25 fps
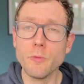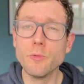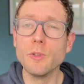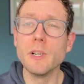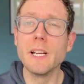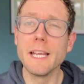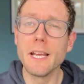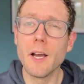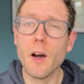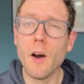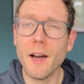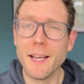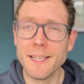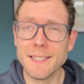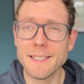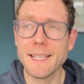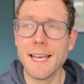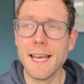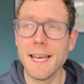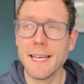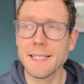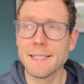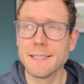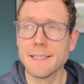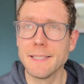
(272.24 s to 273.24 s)
really high
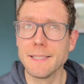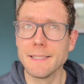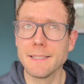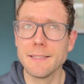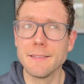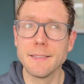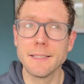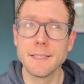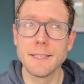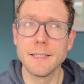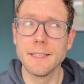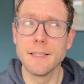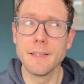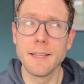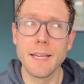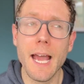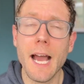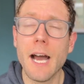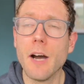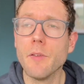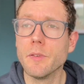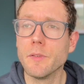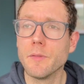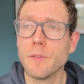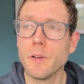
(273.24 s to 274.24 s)
stacks, things like uh, the
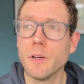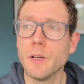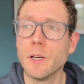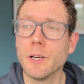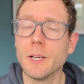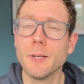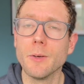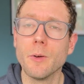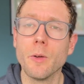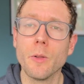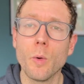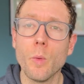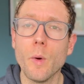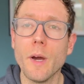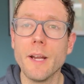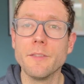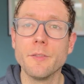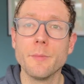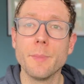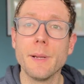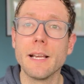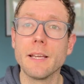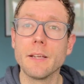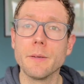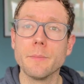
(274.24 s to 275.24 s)
Alpha Fly or the Wave
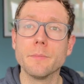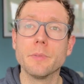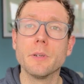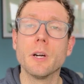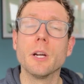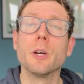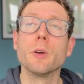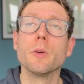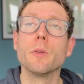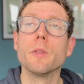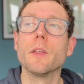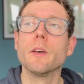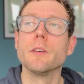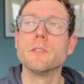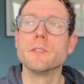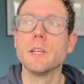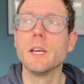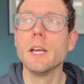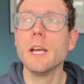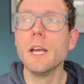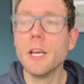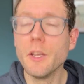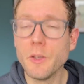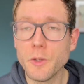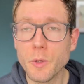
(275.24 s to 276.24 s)
Rebellion Pro. Those
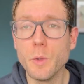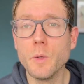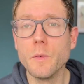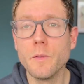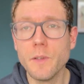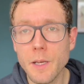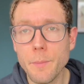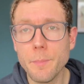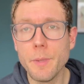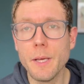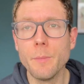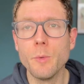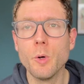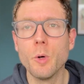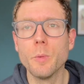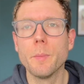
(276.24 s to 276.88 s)
do feel a bit more